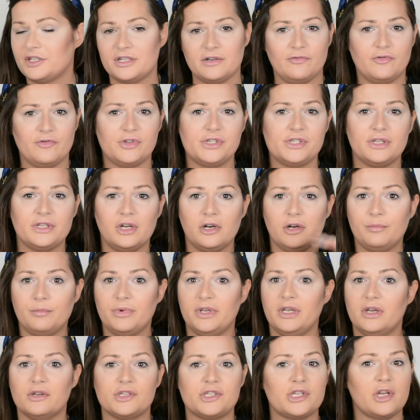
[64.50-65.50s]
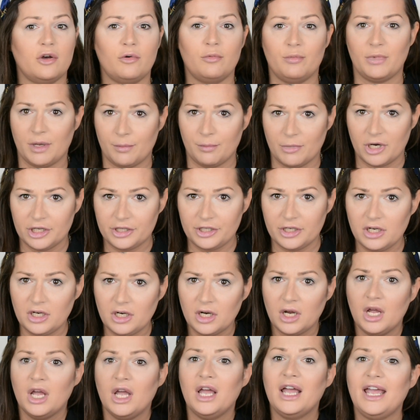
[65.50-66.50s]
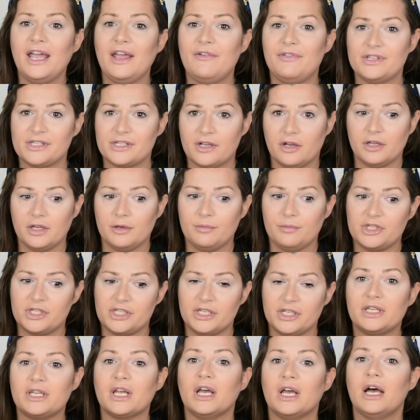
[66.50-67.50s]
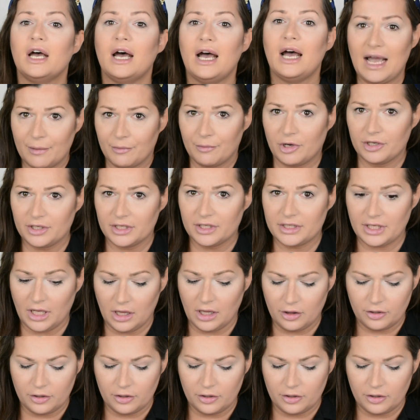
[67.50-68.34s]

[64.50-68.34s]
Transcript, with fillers: Jeffree Star, Beyonce or my mother if it's gonna be shit I'm gonna tell